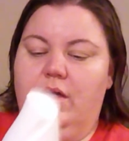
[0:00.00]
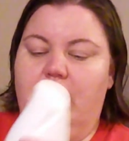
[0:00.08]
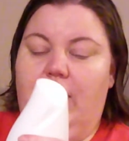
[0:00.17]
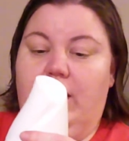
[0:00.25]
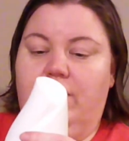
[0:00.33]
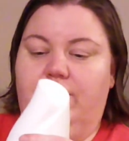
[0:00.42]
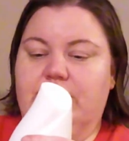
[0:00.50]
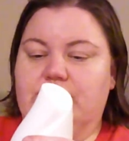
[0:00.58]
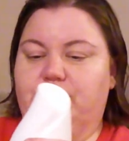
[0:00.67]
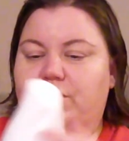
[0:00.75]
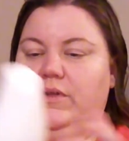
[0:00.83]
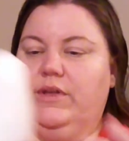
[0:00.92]
And if it's
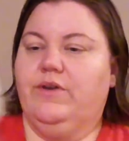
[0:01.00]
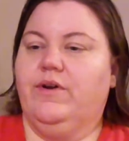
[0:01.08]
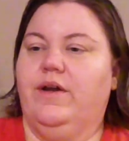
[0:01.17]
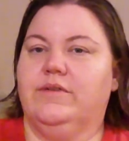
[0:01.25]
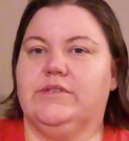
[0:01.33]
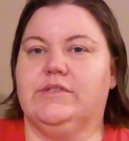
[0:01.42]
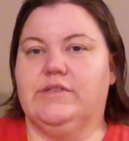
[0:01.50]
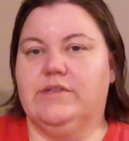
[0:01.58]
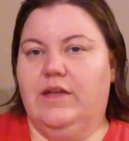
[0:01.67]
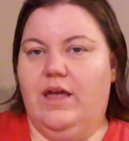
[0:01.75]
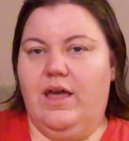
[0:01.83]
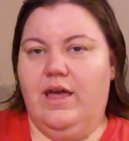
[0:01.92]
really gross
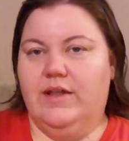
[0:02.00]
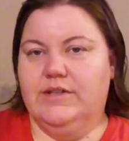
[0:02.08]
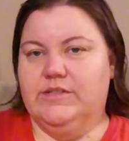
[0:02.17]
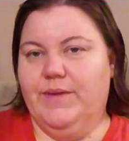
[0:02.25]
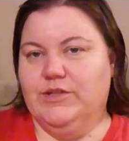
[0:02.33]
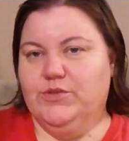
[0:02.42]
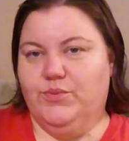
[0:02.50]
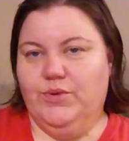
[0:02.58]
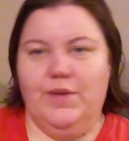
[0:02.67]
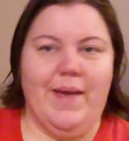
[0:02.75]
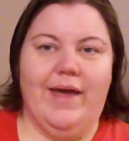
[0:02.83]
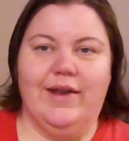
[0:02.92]
and smells really
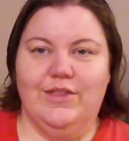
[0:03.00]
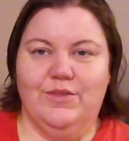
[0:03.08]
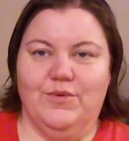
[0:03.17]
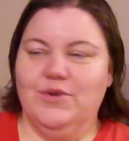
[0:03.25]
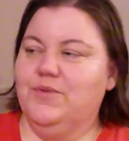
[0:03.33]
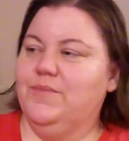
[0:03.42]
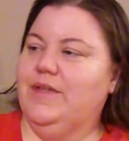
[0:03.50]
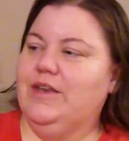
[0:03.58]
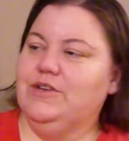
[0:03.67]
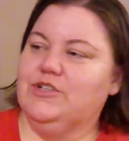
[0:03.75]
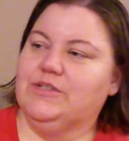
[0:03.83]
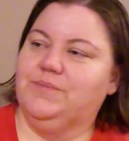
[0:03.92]
bad in the room, then you
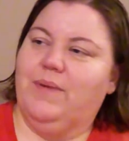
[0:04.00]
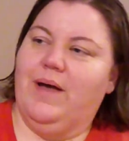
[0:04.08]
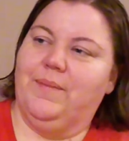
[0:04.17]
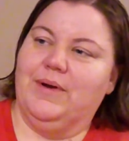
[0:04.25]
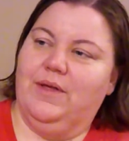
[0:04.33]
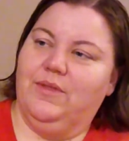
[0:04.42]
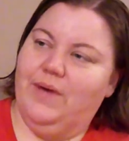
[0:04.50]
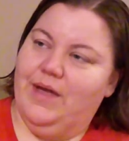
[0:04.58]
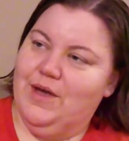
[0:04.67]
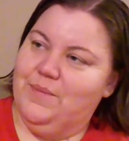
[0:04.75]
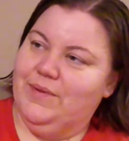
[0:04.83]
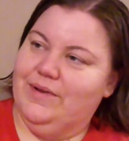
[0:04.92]
just pop it all the way
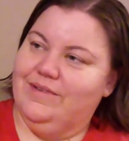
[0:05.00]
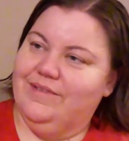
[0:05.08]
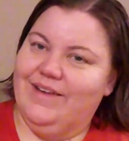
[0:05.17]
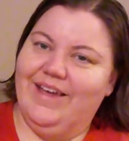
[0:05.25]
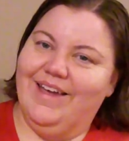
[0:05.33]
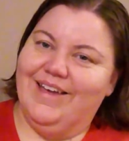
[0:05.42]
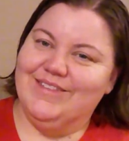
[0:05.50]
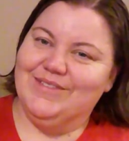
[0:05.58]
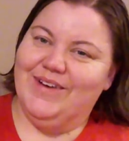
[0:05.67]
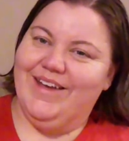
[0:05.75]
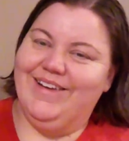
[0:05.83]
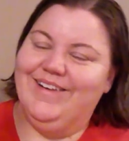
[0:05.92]
open, I guess,
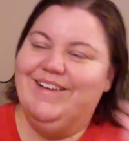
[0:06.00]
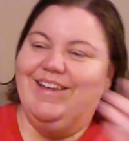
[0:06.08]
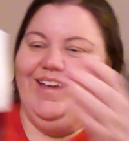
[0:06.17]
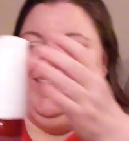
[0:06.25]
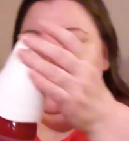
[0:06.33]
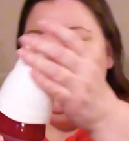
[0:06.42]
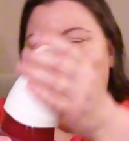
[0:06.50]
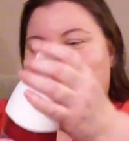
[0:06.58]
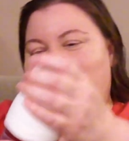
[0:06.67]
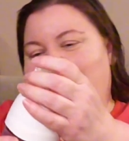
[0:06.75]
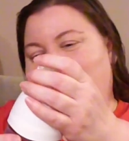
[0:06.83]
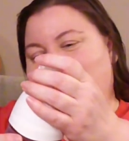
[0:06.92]
right?
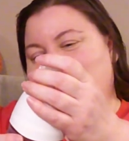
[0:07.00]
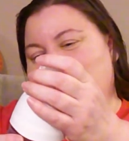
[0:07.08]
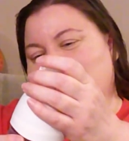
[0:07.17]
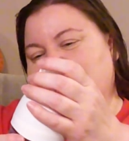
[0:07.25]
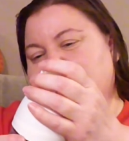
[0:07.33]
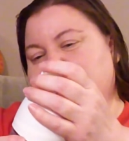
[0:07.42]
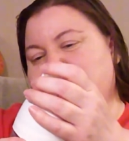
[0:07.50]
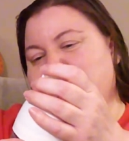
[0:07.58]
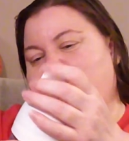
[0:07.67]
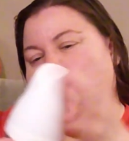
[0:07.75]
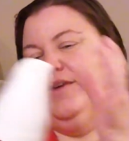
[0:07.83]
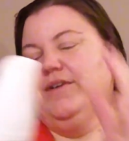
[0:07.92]
And then if it's just
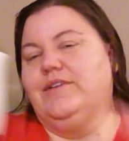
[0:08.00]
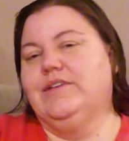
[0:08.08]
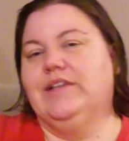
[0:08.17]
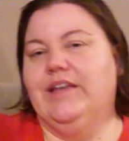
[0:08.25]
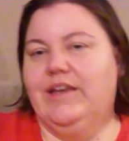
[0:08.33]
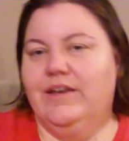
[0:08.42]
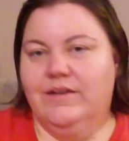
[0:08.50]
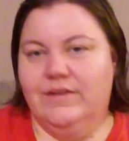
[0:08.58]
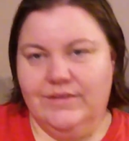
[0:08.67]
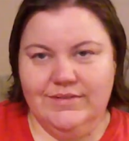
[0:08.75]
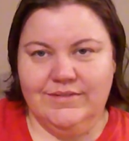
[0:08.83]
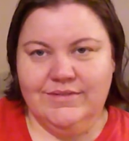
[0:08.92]
mildly
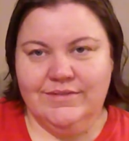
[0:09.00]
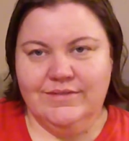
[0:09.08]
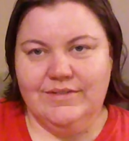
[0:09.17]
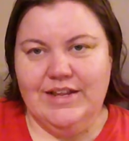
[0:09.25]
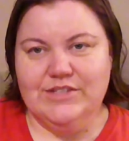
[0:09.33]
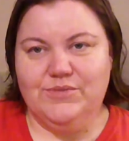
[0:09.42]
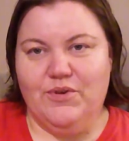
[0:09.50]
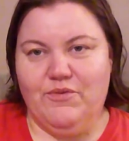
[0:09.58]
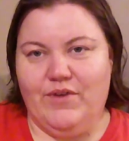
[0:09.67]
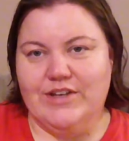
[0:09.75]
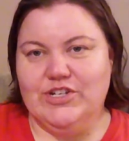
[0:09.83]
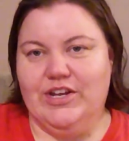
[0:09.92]
needs
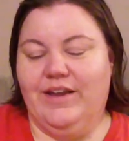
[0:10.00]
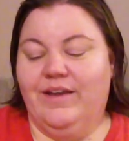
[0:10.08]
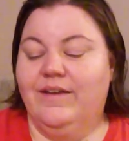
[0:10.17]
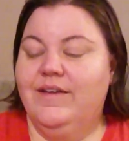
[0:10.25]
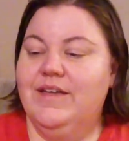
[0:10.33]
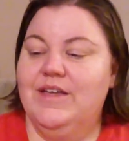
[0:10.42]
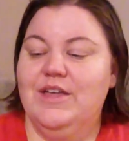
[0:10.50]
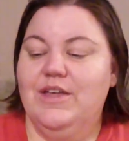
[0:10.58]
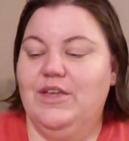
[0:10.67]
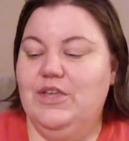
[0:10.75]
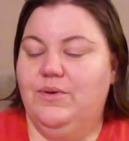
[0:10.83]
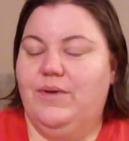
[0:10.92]
refreshing,
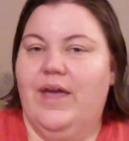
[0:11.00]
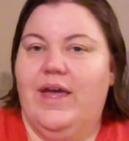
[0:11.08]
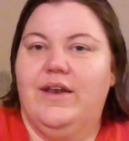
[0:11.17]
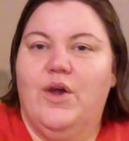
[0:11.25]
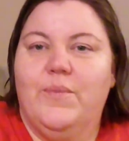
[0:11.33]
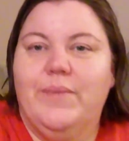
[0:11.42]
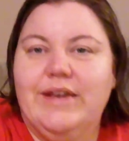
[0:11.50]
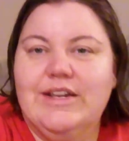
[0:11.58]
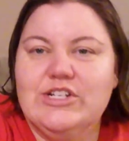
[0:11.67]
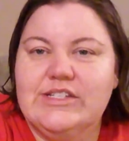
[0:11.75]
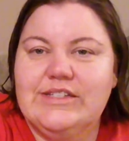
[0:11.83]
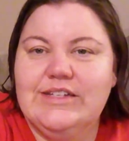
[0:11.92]
you can open it
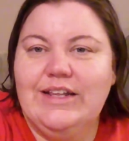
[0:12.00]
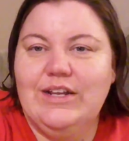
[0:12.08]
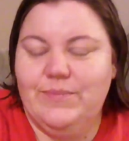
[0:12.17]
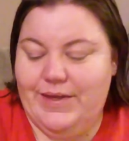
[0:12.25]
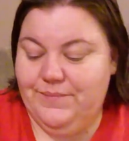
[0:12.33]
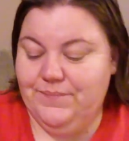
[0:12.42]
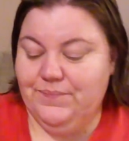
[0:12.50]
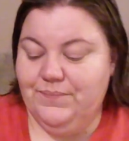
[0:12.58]
just a little bit.